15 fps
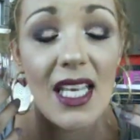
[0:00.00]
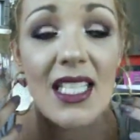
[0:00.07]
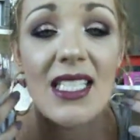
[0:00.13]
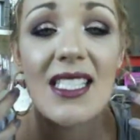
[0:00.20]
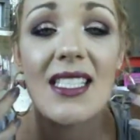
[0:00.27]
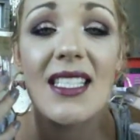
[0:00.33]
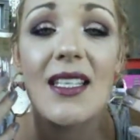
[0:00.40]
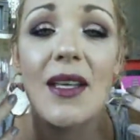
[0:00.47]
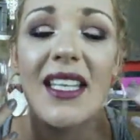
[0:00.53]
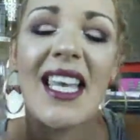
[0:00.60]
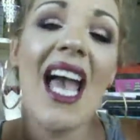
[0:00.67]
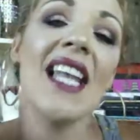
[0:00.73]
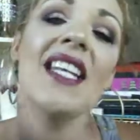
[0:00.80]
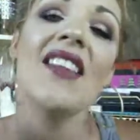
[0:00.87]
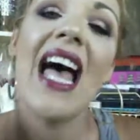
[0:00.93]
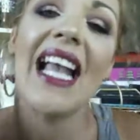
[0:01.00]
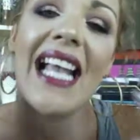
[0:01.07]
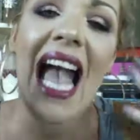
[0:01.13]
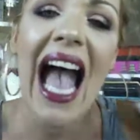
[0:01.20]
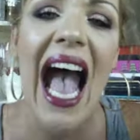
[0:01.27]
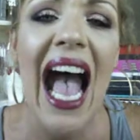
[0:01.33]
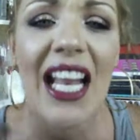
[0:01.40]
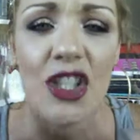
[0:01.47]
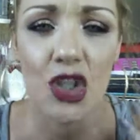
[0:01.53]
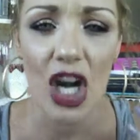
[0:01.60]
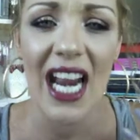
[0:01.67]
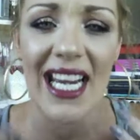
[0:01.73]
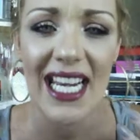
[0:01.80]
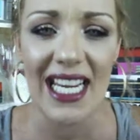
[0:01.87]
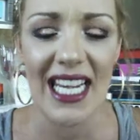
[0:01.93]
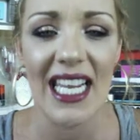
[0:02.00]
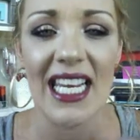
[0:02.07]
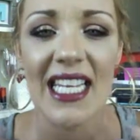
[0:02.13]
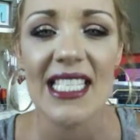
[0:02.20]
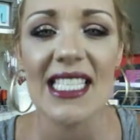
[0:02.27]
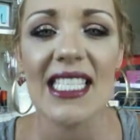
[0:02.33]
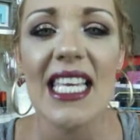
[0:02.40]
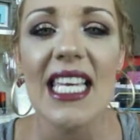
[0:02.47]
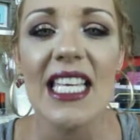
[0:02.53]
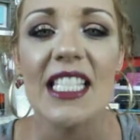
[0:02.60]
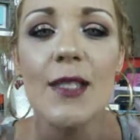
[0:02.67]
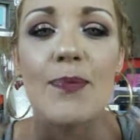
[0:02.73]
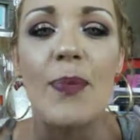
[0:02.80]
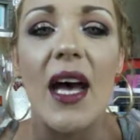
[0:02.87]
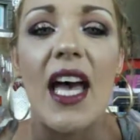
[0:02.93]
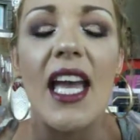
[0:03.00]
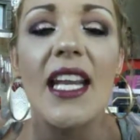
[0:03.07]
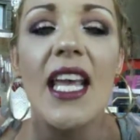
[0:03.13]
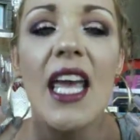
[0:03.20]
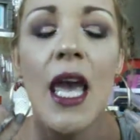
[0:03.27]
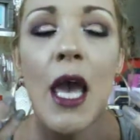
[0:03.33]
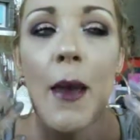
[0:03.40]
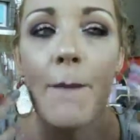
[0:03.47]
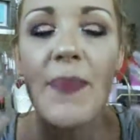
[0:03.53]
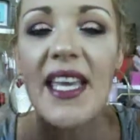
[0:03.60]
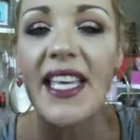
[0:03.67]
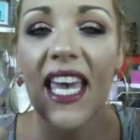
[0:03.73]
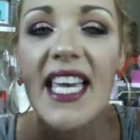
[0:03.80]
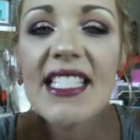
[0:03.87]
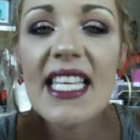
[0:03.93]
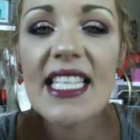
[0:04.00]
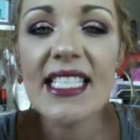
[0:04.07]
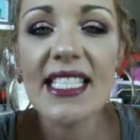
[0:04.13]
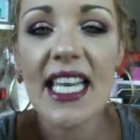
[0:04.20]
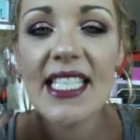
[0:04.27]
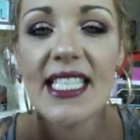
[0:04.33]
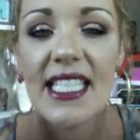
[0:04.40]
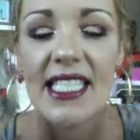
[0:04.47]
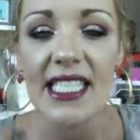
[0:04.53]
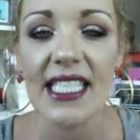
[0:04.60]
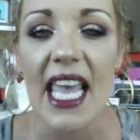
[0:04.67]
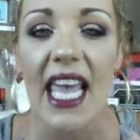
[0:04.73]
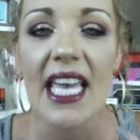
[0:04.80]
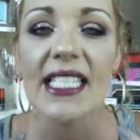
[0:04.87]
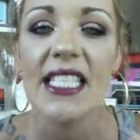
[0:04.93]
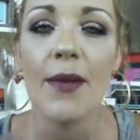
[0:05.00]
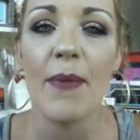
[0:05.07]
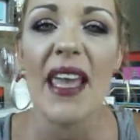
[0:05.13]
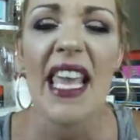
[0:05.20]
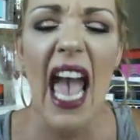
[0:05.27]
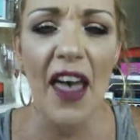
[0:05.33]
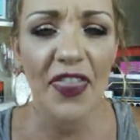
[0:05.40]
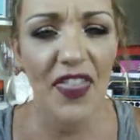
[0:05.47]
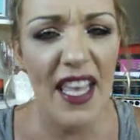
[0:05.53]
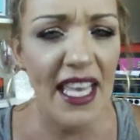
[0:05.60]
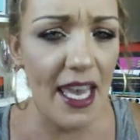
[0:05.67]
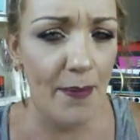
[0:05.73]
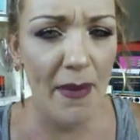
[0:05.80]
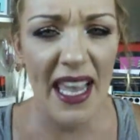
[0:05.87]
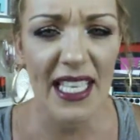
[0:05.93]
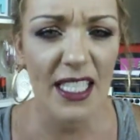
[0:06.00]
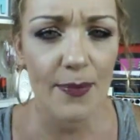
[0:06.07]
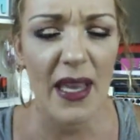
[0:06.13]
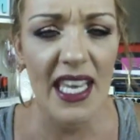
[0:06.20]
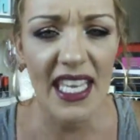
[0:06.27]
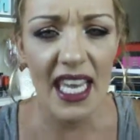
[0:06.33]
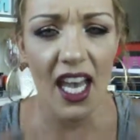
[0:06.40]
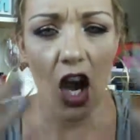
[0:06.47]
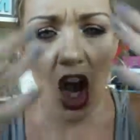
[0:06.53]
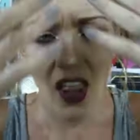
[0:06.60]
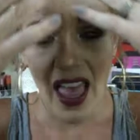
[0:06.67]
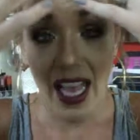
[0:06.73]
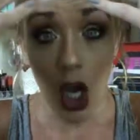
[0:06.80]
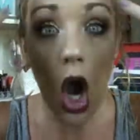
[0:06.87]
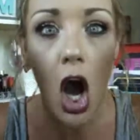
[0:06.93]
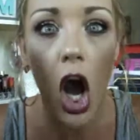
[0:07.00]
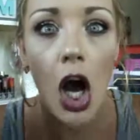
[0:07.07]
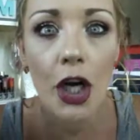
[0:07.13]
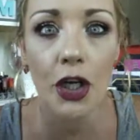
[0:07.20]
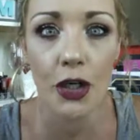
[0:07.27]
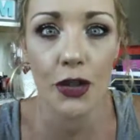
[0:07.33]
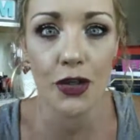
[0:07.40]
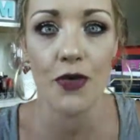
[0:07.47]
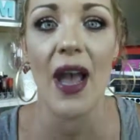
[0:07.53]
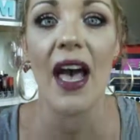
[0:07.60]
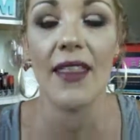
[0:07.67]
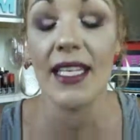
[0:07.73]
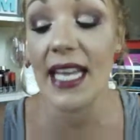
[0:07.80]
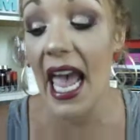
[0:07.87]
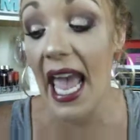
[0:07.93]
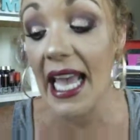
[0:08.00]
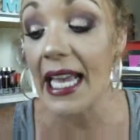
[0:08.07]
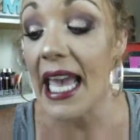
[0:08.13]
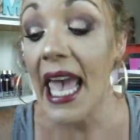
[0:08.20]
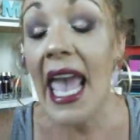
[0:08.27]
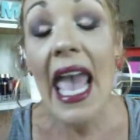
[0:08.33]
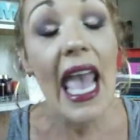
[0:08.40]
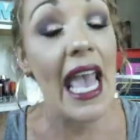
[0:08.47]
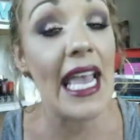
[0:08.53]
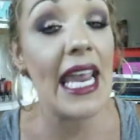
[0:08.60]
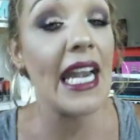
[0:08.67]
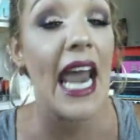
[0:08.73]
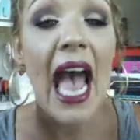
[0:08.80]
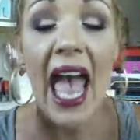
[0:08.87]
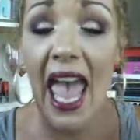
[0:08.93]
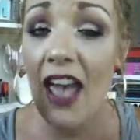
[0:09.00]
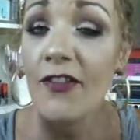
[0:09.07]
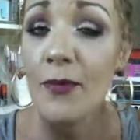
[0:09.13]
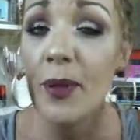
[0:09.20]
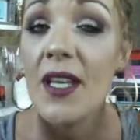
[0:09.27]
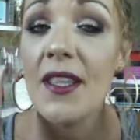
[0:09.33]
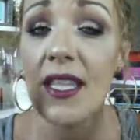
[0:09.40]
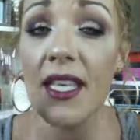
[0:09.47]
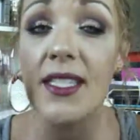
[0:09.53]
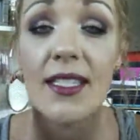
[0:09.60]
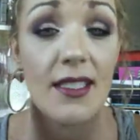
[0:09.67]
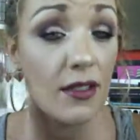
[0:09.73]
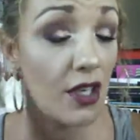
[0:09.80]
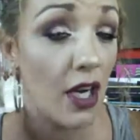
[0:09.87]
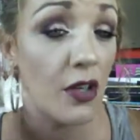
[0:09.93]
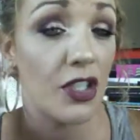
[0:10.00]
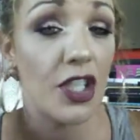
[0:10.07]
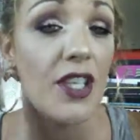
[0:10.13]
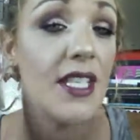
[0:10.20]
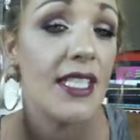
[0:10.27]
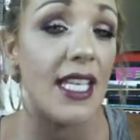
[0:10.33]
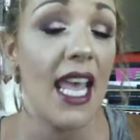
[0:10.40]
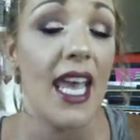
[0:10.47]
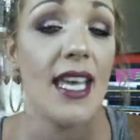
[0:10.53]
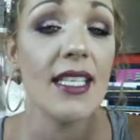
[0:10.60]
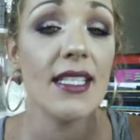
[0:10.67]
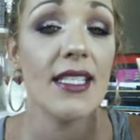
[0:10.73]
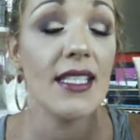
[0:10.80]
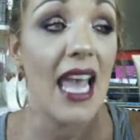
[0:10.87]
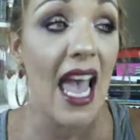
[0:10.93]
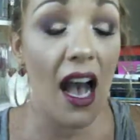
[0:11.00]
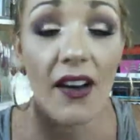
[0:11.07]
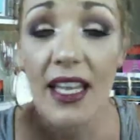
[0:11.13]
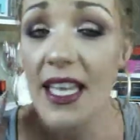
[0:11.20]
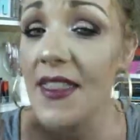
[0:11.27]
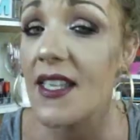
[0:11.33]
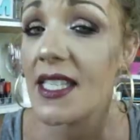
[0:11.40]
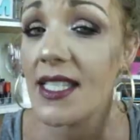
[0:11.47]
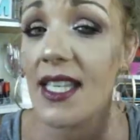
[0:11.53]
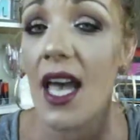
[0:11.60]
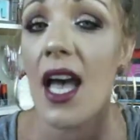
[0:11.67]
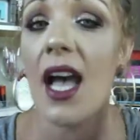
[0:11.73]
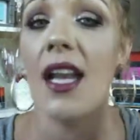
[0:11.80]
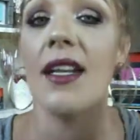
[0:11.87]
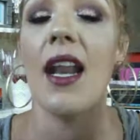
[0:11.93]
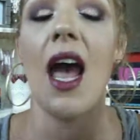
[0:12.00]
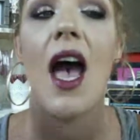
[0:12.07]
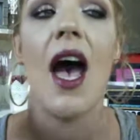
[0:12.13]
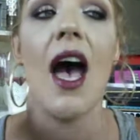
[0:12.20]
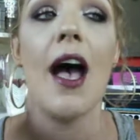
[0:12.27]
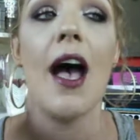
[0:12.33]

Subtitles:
it's kind of like hydrating in a sense, but because it doesn't set, to me, I think it makes me get like hotter throughout the day. And I have put this, you know, to the test out in the sun.